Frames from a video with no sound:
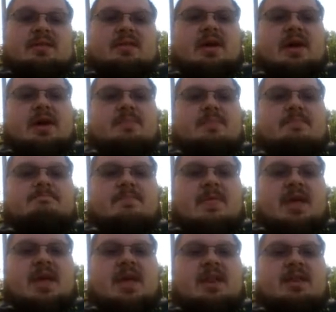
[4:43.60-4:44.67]

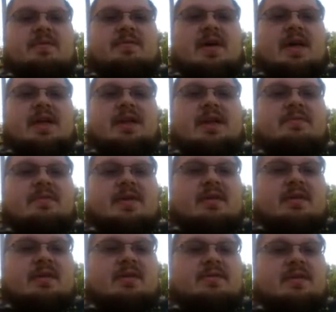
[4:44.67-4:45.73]
and you'll find it
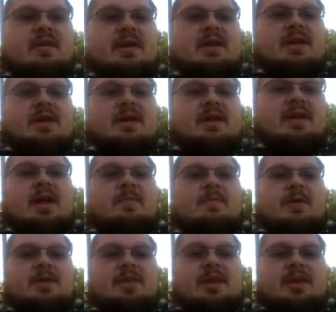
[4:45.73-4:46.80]
very, very
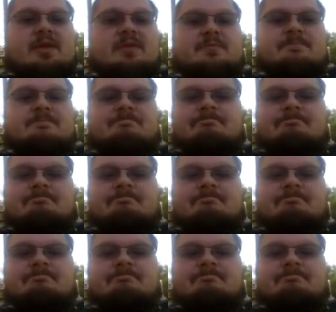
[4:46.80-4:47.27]
helpful.